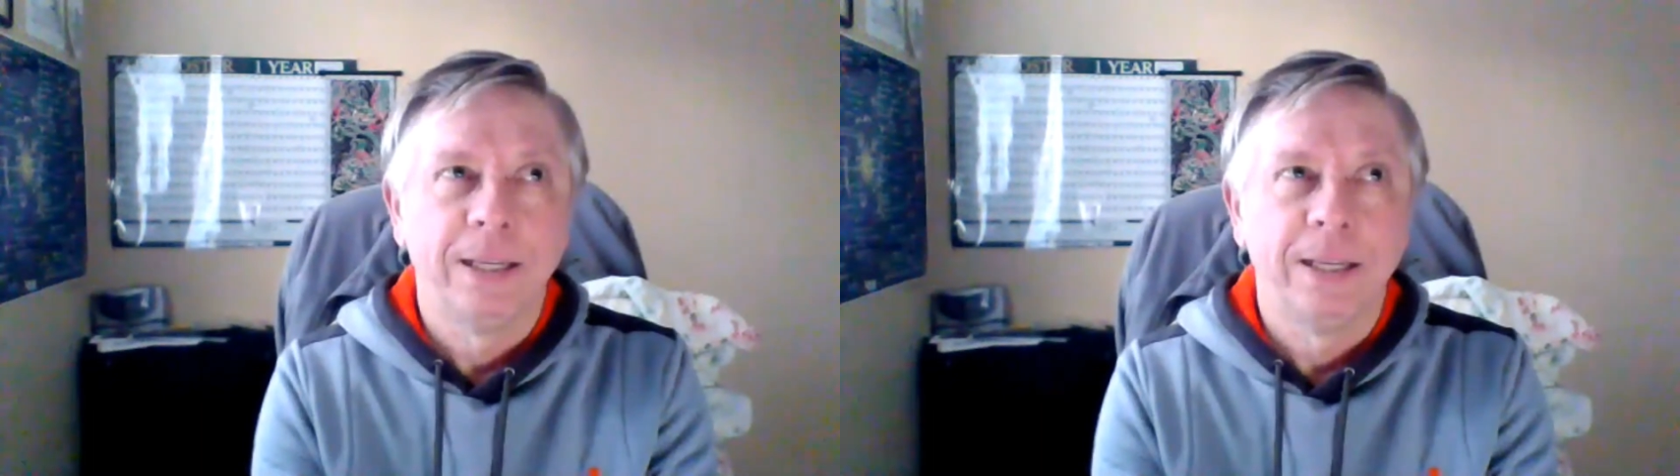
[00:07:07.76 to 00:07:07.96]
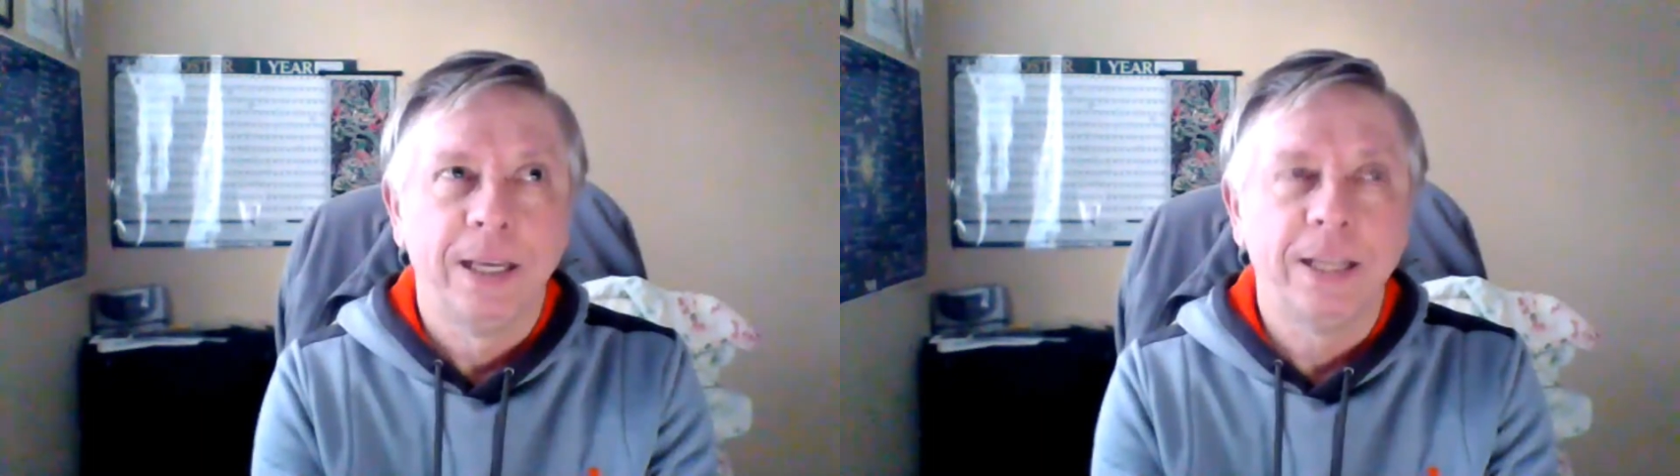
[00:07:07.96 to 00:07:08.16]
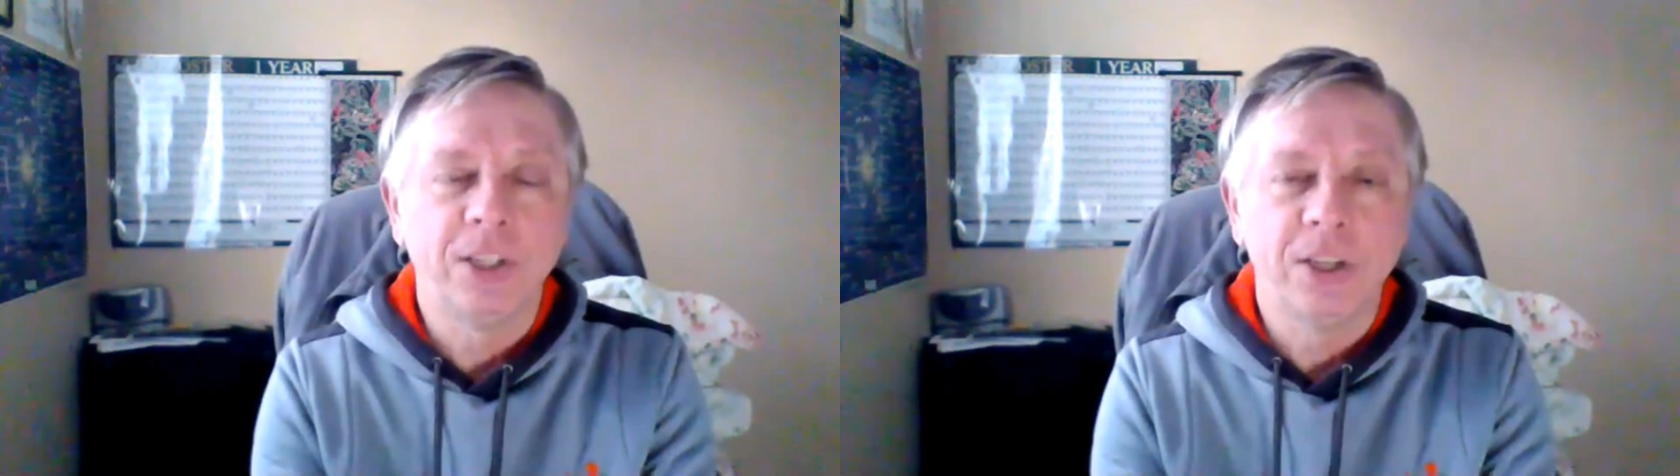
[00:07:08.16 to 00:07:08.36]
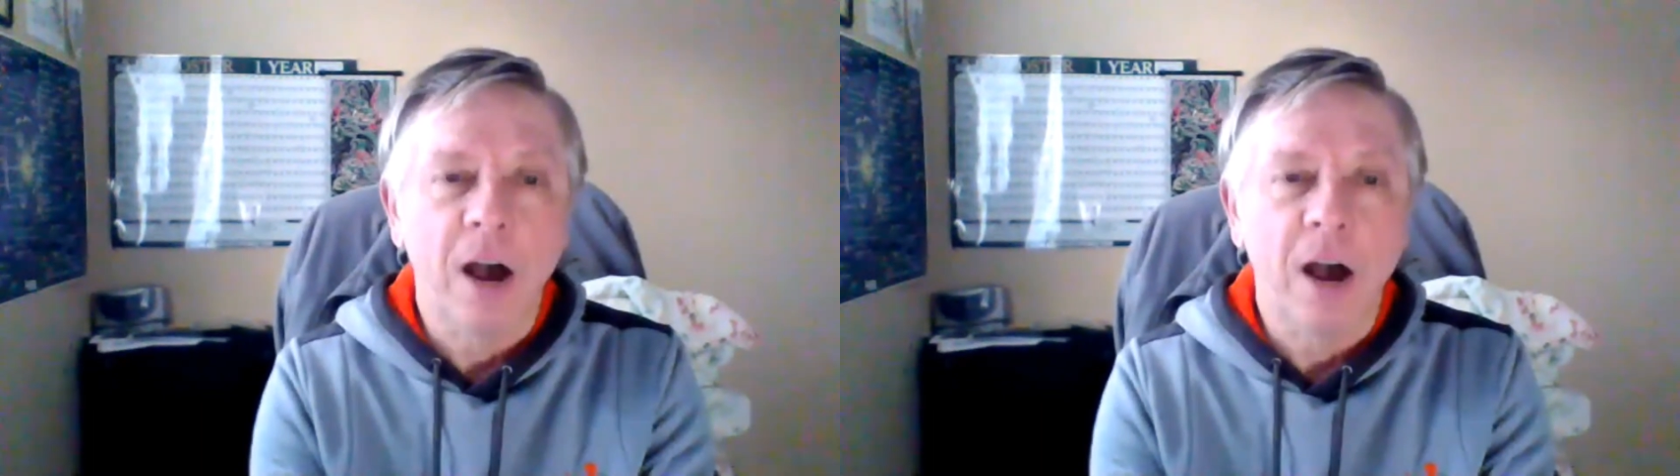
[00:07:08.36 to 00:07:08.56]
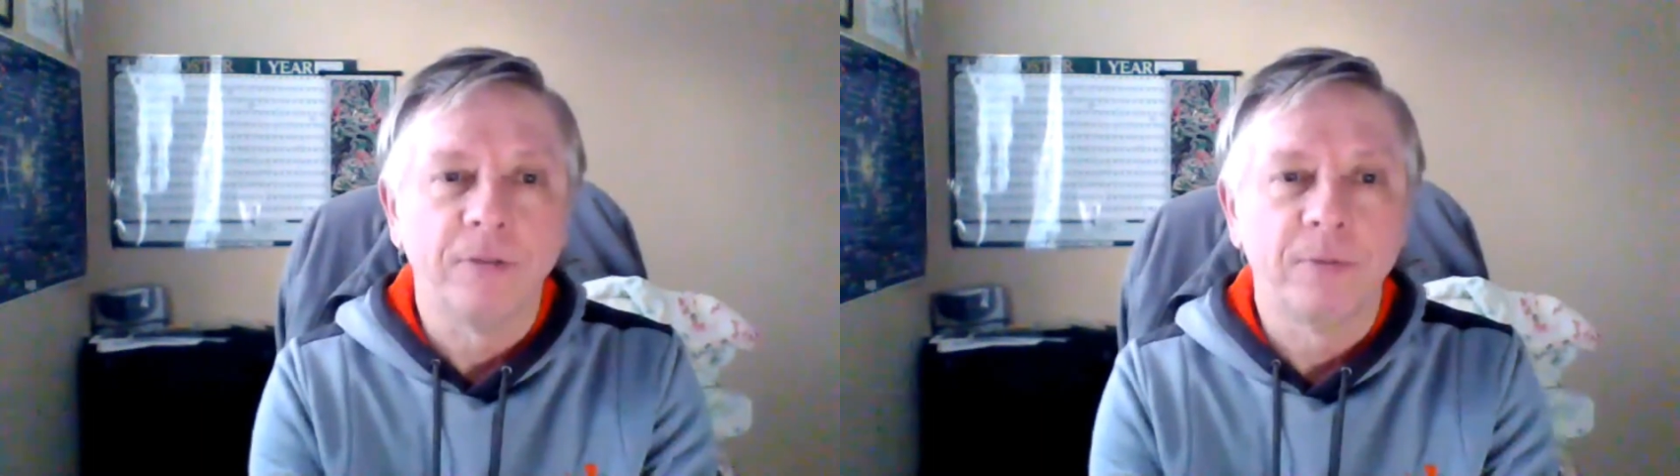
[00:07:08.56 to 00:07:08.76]
it's
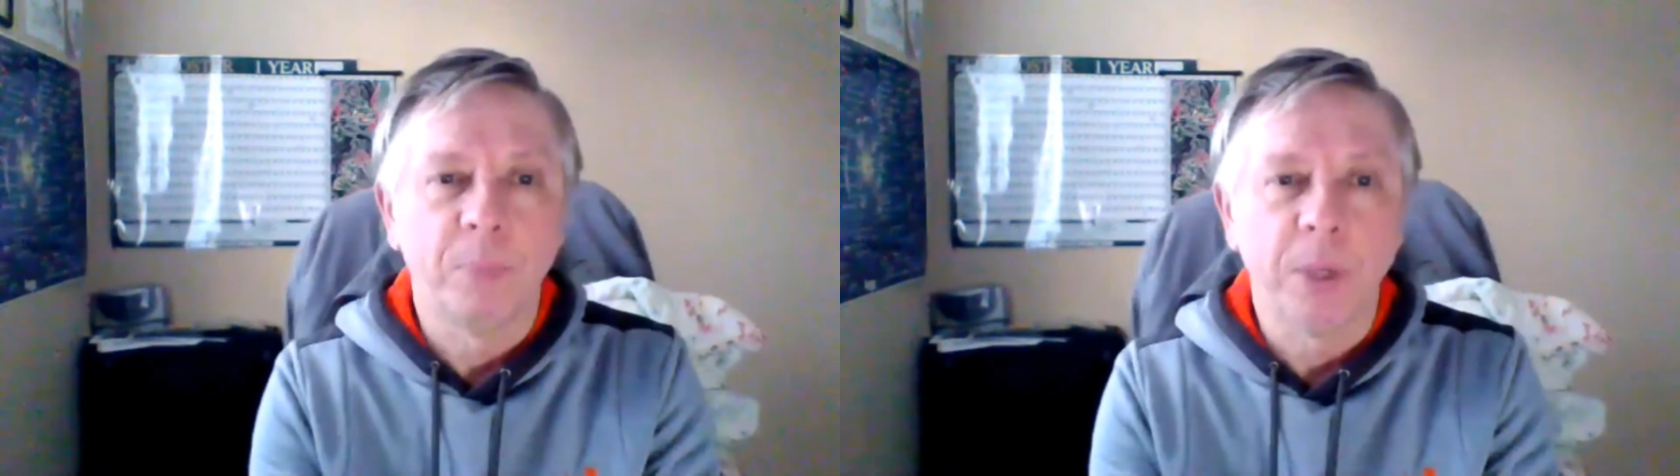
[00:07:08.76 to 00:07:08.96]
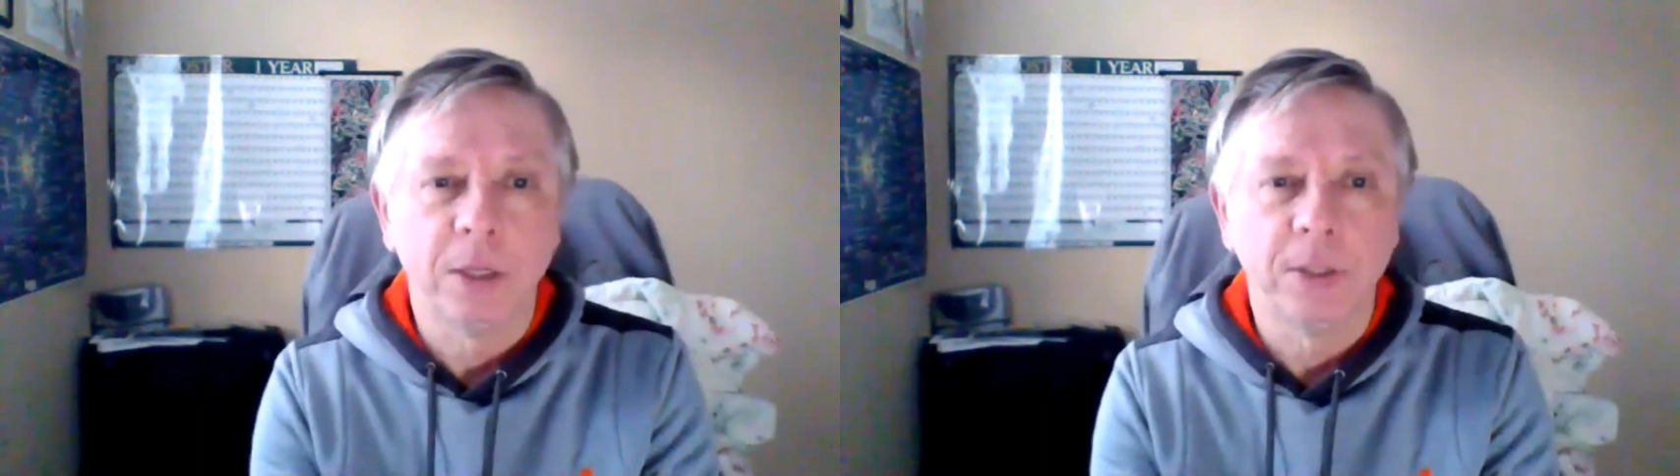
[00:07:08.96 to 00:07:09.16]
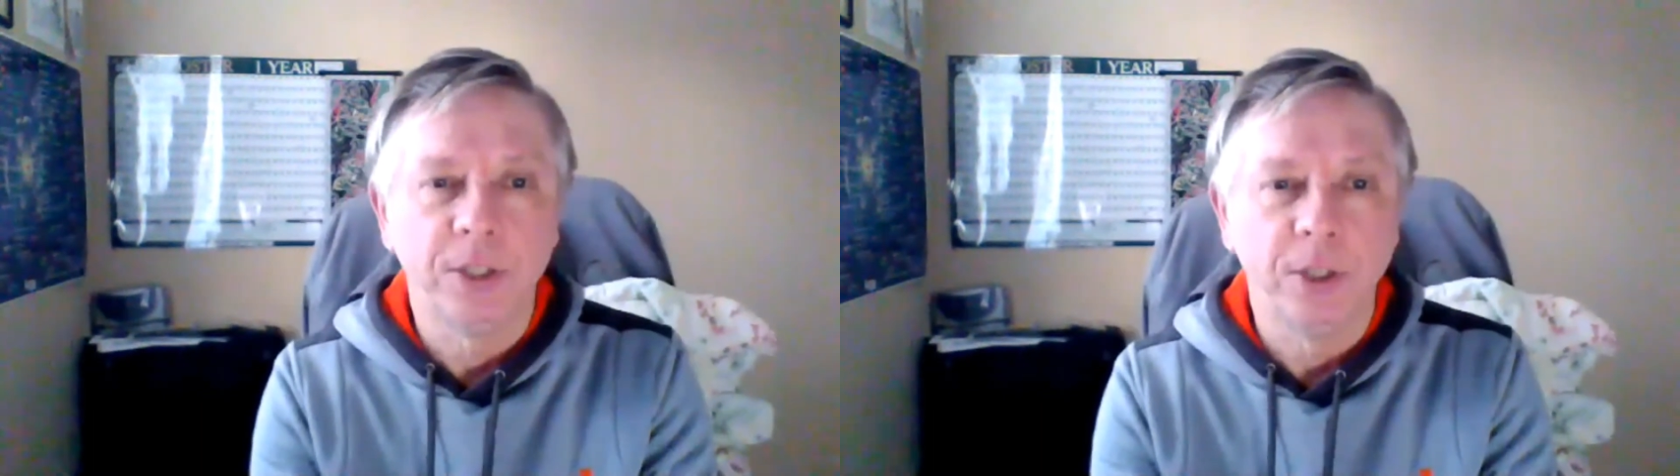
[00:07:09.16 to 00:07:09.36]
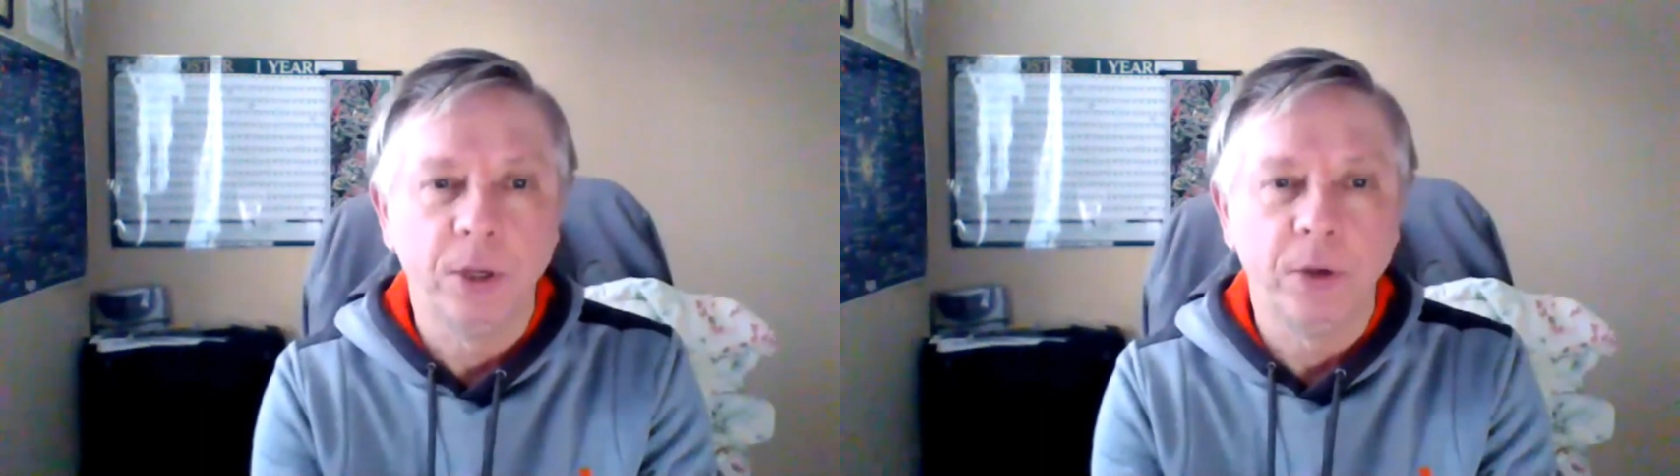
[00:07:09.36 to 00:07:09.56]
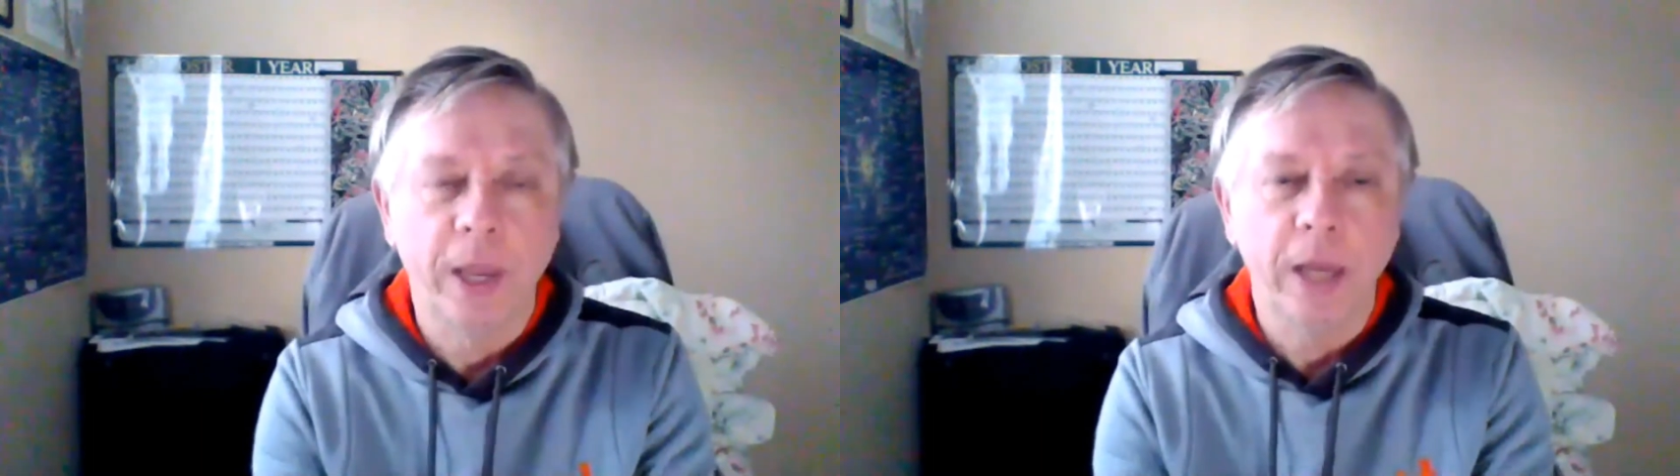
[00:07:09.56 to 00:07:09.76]
tough because
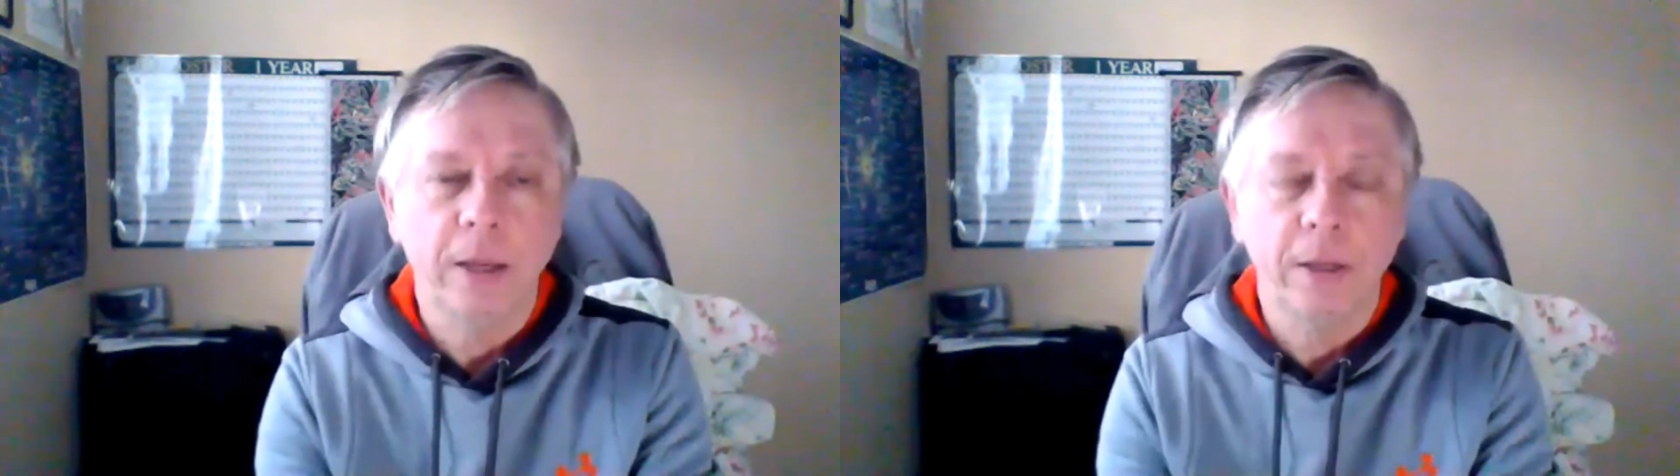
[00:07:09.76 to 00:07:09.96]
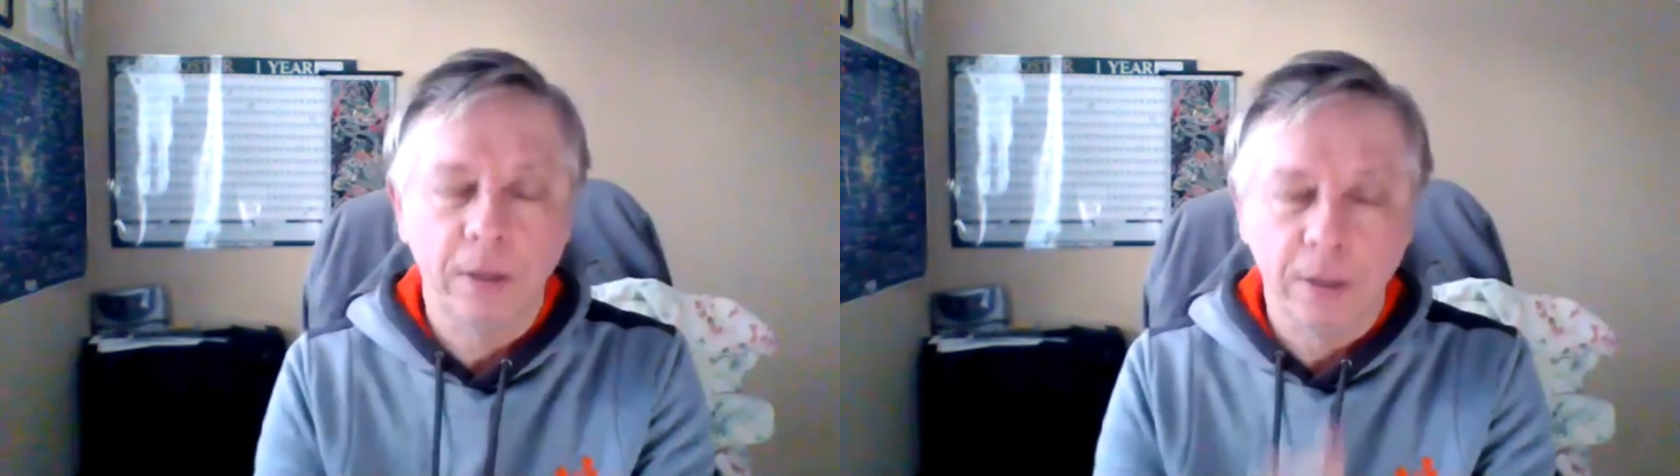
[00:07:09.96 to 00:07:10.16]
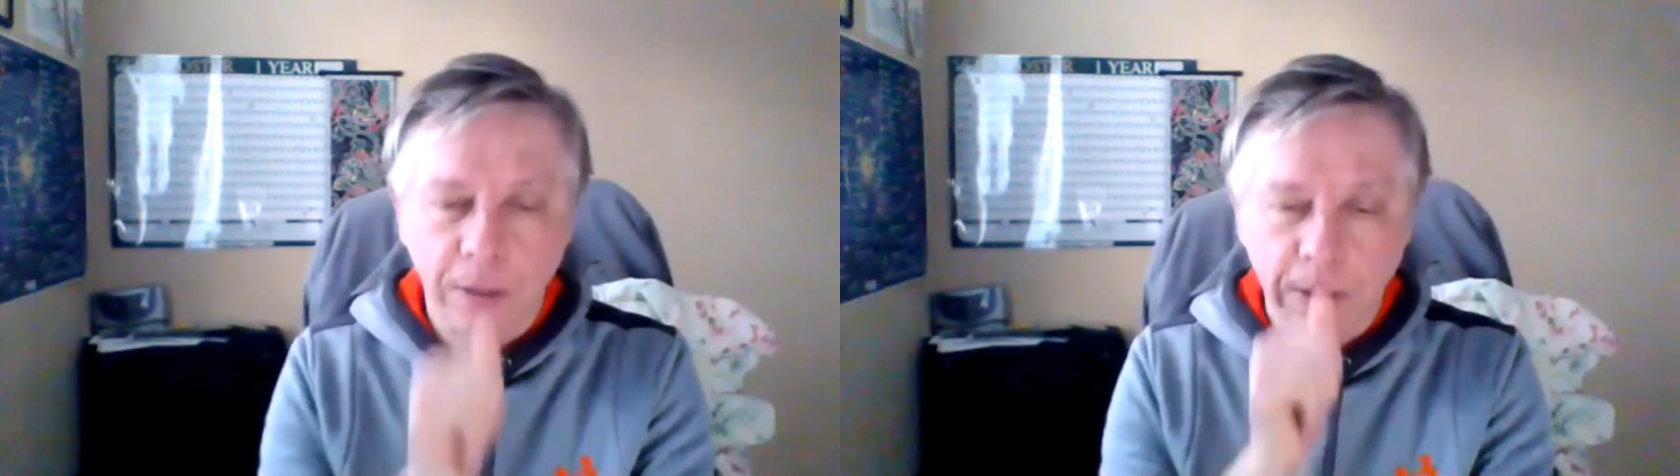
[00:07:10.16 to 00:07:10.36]
you get it.